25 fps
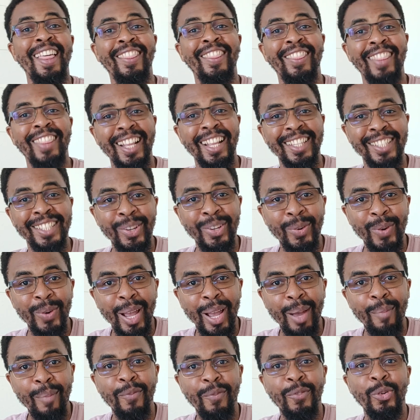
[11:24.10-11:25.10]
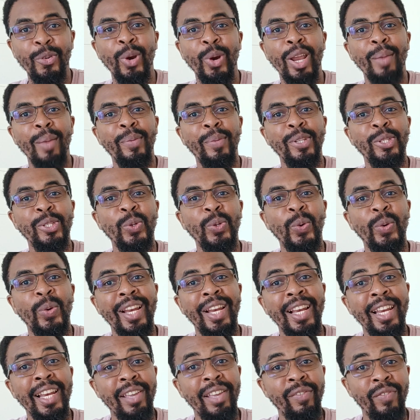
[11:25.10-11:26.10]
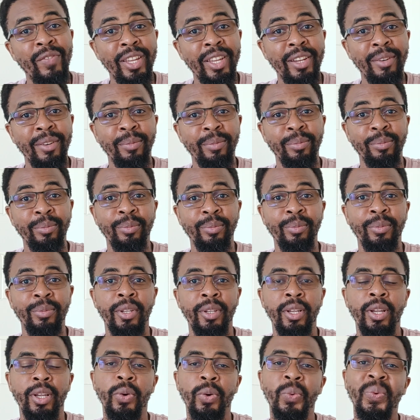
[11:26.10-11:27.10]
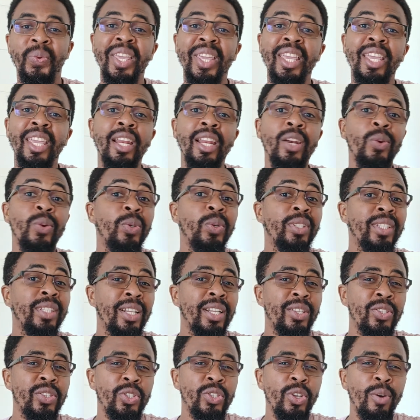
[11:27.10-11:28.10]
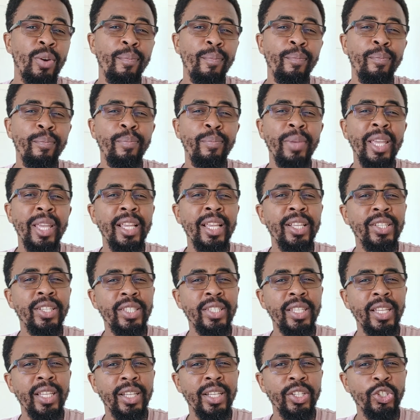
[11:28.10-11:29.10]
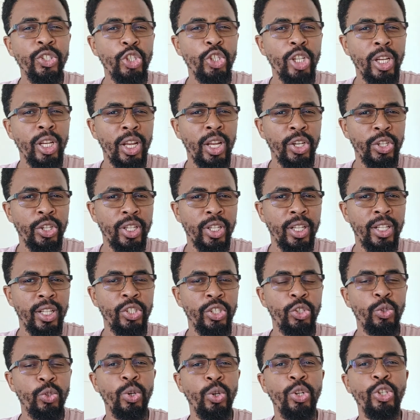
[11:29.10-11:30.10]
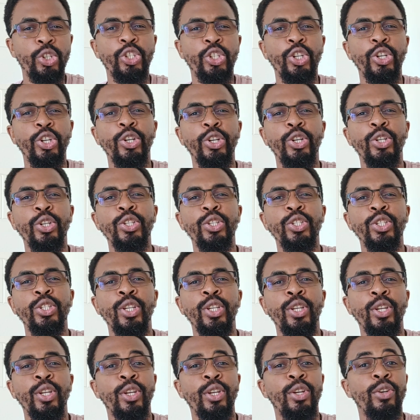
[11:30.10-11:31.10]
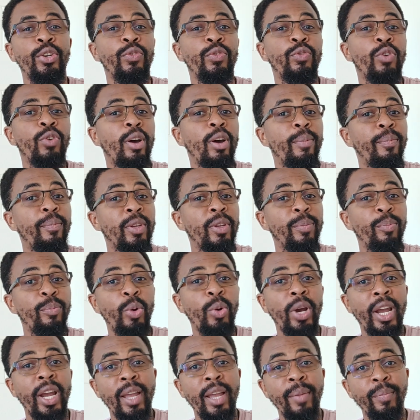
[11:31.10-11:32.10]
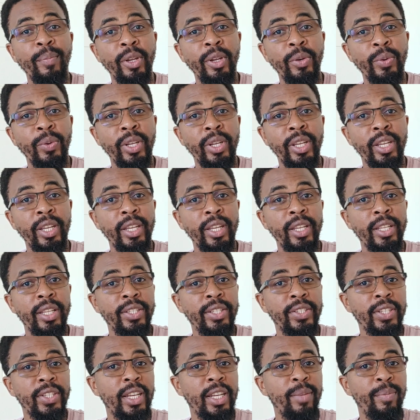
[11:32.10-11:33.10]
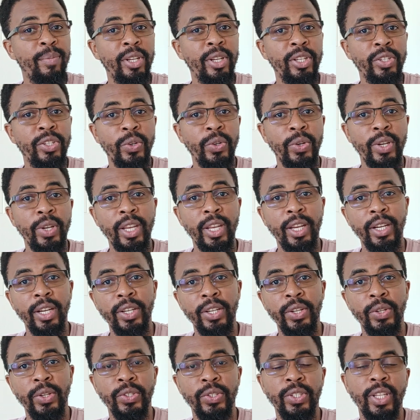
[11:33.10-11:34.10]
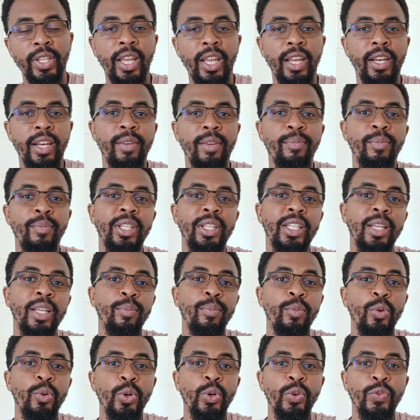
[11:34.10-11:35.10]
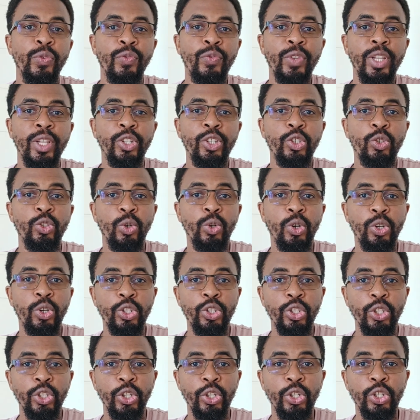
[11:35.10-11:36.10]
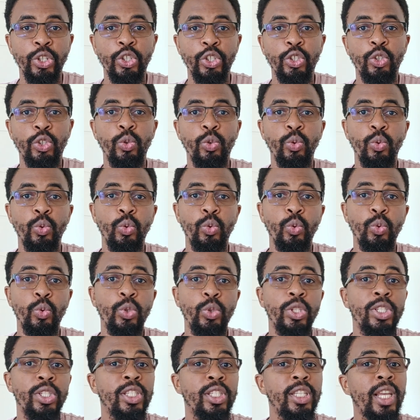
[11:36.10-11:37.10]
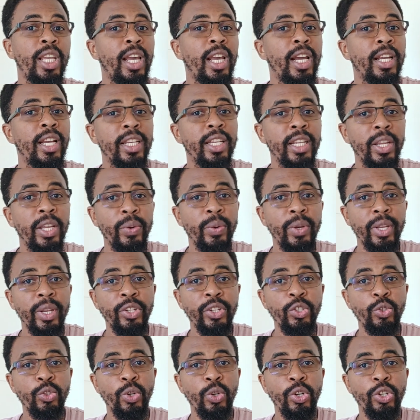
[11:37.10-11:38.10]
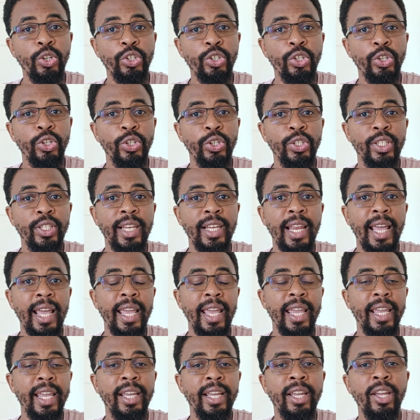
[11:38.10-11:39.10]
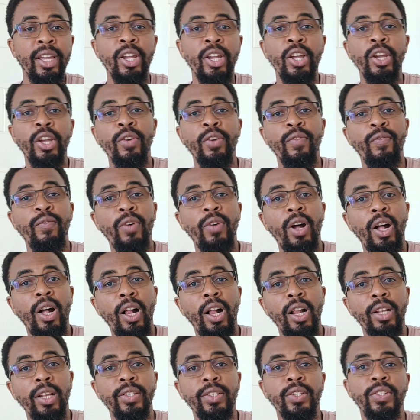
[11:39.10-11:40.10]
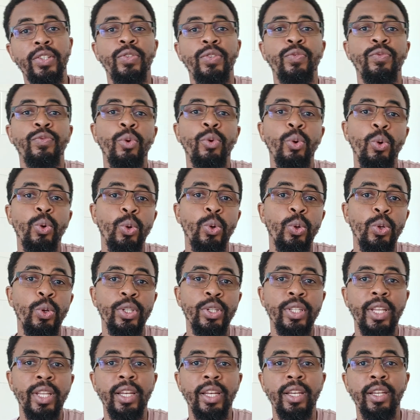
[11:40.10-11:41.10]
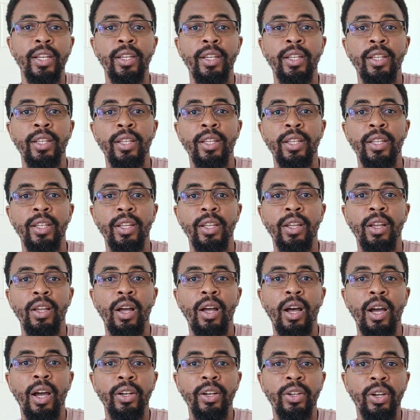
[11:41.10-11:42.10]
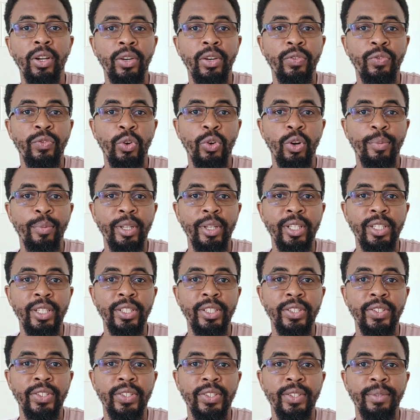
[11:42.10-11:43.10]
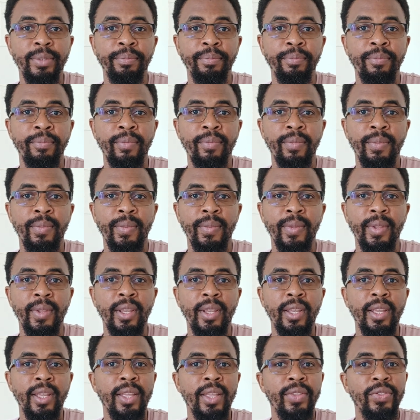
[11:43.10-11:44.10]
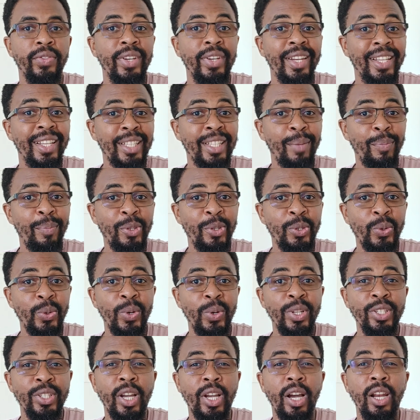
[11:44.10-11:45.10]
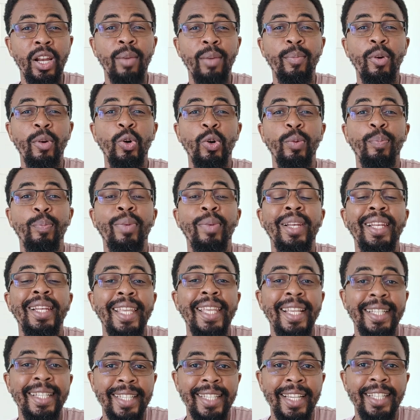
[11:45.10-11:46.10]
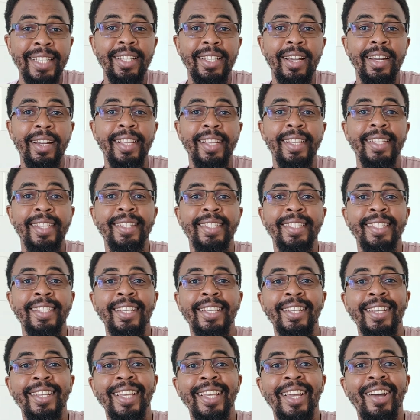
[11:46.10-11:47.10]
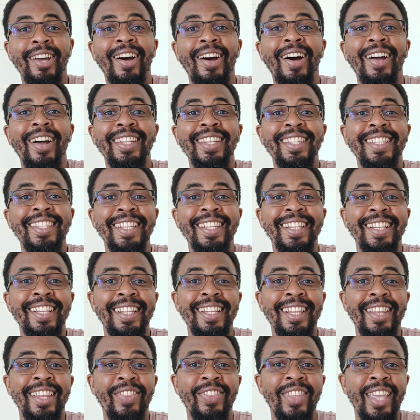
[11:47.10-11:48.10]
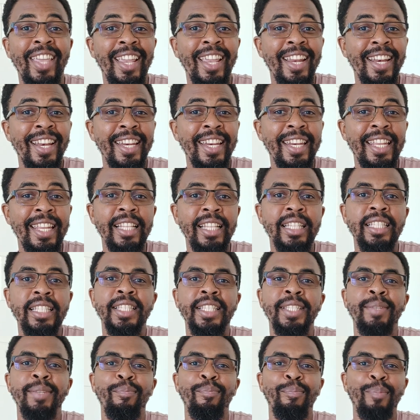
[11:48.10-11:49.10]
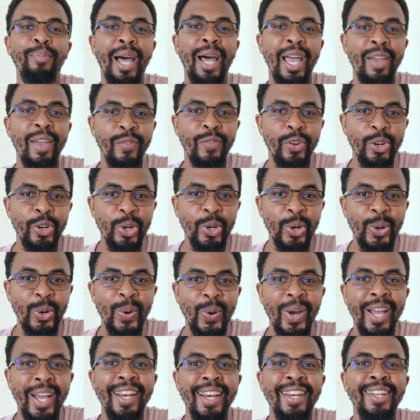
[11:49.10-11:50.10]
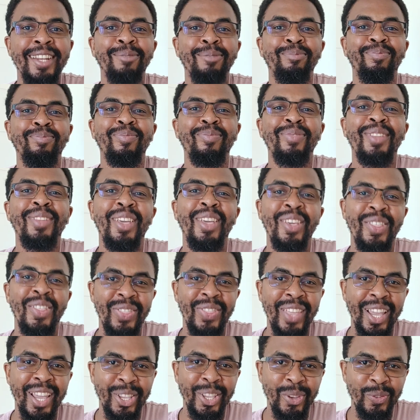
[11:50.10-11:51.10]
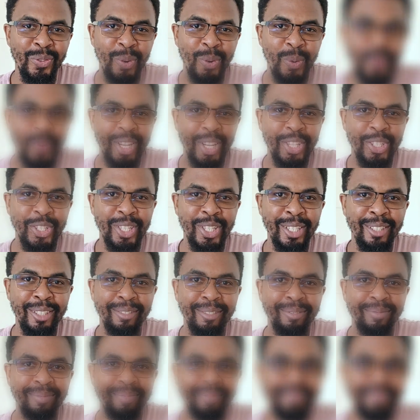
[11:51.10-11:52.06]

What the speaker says: that's a wrap for episode 11. We looked at some basic geological structures from the primary, sedimentary, igneous, and metamorphic structures to secondary structures like faults, folds, and unconformities. The next episode is all about plate tectonics. Until then, it's bye for now and thank you for watching.